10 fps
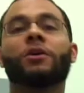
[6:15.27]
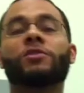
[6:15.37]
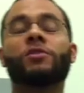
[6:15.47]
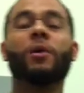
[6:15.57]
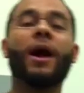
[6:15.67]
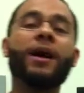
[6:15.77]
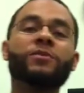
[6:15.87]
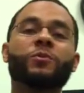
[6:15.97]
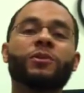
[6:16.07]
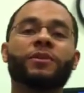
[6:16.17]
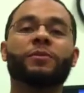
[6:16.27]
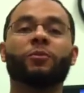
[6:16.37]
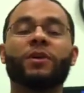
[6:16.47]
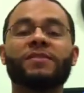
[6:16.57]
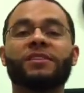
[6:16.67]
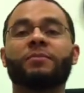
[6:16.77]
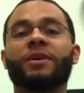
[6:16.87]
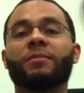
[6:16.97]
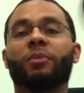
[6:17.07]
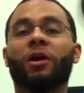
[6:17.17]
So as with resting
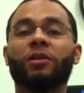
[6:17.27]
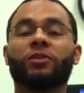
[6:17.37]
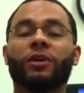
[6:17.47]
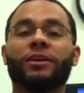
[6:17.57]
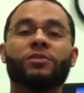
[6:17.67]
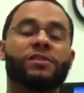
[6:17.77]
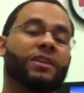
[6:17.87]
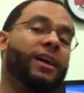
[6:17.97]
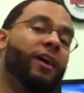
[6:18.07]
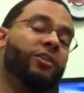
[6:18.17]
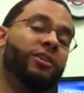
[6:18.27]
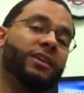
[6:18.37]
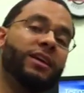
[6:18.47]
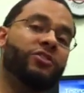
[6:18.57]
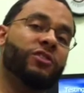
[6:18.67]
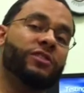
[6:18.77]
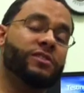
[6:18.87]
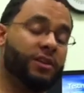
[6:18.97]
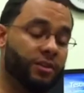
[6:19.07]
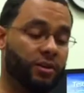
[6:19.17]
metabolic rate using
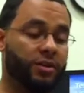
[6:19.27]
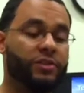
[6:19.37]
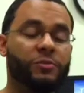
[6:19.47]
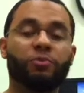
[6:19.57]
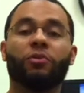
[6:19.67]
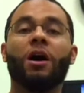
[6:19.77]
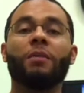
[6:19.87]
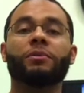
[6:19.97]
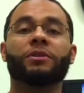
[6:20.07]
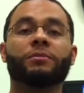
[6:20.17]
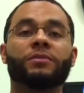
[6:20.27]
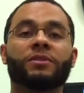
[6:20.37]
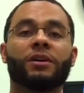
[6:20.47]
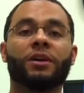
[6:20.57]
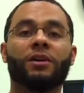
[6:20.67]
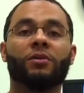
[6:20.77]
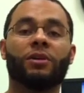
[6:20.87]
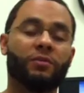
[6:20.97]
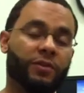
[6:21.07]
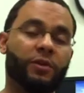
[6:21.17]
calculations, there is problems
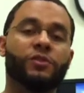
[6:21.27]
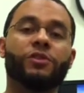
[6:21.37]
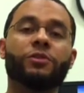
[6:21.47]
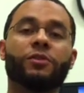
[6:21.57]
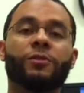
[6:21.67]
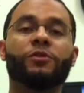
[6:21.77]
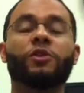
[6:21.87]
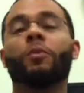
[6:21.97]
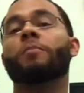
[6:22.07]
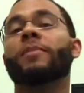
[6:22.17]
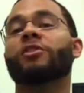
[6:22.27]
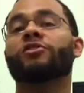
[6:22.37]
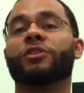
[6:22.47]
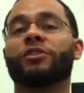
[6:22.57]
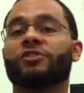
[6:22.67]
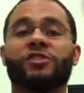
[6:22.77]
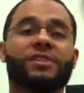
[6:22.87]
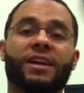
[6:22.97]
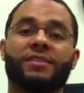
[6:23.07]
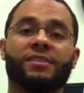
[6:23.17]
in VO2 if you don't measure it, you're
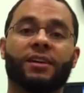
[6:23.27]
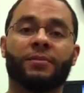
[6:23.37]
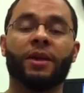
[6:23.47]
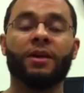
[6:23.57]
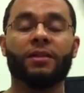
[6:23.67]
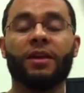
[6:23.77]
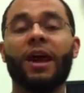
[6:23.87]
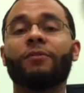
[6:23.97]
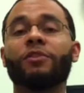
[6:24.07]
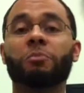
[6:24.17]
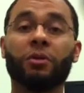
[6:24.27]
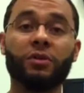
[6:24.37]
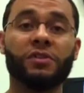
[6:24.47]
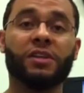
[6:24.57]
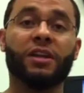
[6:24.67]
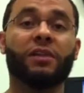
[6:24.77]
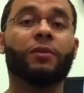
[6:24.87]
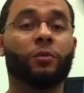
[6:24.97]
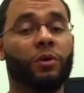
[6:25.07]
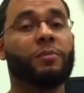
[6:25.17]
just guessing. The average person, and
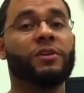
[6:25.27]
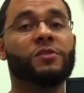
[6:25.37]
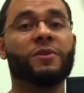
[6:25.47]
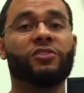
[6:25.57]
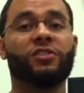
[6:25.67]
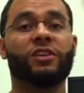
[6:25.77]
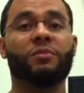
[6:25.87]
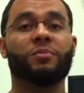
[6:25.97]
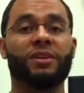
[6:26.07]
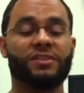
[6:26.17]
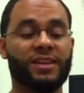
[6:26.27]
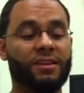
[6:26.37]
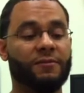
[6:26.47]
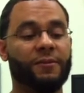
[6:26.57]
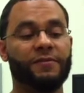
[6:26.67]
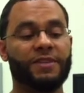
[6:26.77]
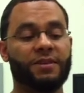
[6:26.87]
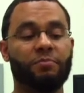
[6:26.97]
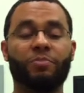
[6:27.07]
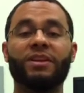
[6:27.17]
I've heard women especially, can be 10 to
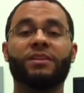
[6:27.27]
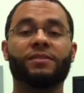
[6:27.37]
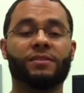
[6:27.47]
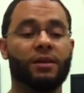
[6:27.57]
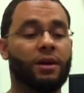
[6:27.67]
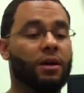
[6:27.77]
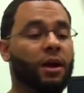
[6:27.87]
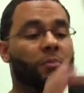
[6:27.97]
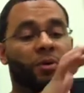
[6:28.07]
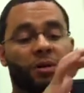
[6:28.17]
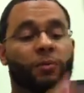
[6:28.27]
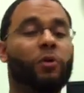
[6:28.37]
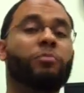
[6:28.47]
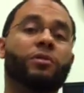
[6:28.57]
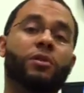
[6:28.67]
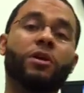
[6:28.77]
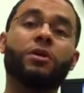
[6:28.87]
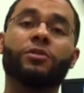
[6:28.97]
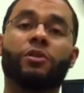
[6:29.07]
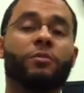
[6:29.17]
15 beats above or
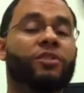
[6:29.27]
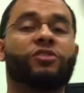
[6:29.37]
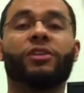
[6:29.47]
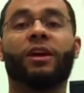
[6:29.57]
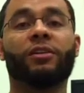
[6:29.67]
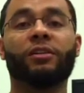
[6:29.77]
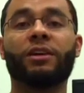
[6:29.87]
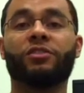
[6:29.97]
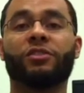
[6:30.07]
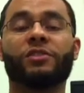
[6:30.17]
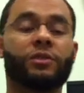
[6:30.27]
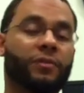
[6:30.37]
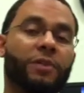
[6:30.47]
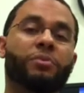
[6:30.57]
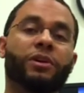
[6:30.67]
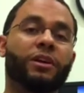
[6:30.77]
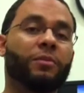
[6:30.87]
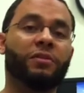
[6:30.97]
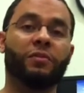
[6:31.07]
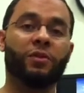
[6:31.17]
below your measured calculation. So if I'm
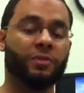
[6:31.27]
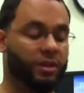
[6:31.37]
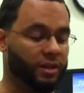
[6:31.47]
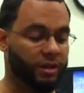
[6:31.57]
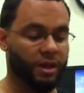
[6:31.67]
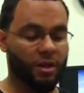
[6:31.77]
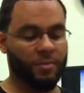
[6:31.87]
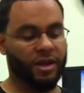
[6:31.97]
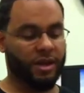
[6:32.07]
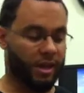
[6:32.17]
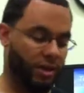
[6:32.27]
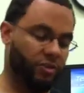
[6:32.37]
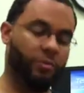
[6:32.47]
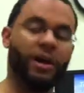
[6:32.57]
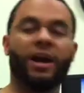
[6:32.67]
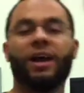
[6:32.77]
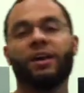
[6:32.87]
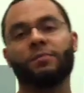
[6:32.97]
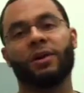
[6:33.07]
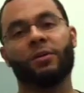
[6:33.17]
plugging my formula in, my age, my
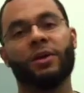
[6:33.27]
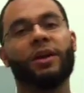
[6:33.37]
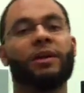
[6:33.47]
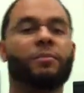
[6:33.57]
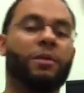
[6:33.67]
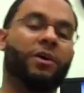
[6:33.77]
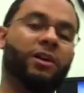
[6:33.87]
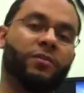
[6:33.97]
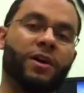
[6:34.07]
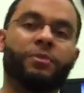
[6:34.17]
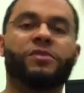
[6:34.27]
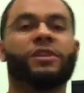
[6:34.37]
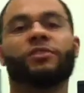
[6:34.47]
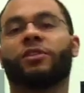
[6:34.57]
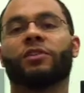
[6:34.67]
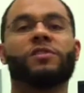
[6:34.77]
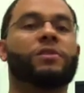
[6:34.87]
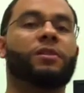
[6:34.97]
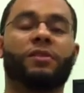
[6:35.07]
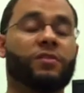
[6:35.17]
height, my weight, my body fat percentage, all
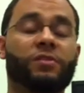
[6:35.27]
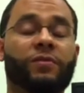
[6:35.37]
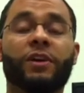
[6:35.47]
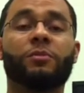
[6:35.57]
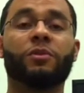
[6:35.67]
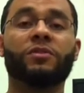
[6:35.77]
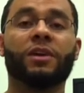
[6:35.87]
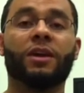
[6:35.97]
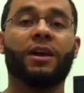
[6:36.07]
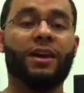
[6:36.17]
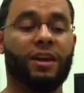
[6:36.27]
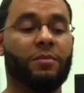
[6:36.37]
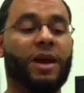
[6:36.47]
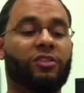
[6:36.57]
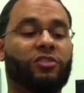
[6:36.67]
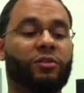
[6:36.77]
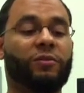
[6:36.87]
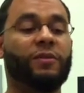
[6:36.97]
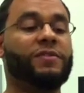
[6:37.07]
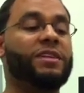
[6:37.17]
these variables, and I'm actually
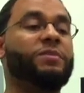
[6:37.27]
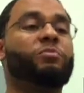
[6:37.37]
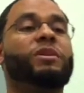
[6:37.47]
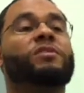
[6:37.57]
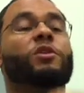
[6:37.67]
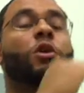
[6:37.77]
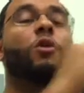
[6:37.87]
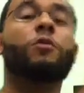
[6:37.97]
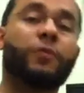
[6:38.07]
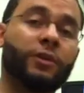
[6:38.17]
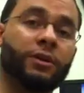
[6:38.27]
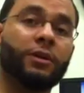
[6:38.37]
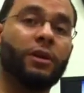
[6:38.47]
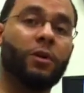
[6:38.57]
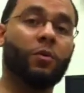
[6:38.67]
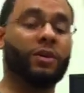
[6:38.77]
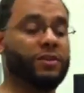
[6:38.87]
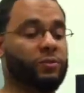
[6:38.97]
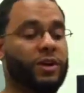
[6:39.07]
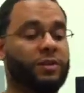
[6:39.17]
15 beats over what
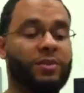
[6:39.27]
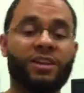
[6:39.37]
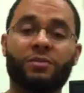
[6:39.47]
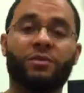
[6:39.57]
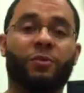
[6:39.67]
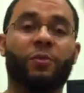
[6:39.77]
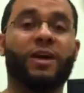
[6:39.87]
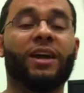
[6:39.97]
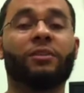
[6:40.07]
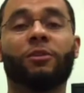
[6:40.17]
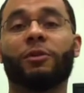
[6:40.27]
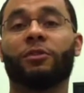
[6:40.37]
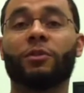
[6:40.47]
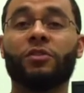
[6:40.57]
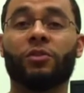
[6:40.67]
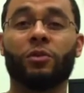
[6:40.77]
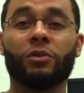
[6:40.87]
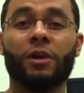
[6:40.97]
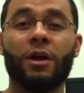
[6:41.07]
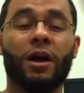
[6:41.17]
it's recommending me for my anaerobic
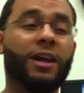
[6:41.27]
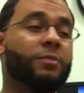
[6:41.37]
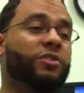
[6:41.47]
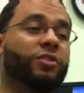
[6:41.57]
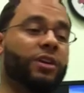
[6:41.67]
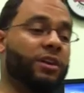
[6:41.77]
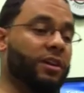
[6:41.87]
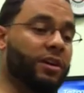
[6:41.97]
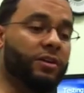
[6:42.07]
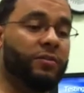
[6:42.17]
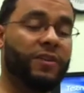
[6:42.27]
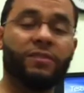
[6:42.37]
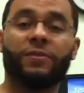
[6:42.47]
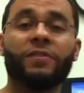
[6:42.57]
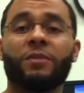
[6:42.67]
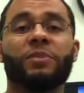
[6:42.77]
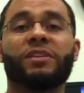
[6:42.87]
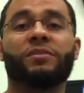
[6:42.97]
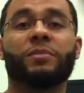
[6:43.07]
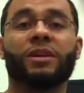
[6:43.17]
threshold, I could be training at 150
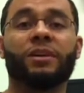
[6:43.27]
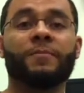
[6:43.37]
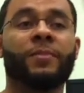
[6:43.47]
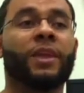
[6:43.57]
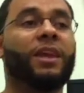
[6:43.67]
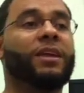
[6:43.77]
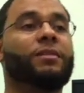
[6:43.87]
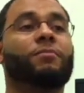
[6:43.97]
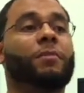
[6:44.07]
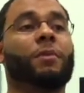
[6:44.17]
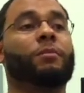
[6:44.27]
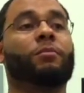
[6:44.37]
beats a minute, and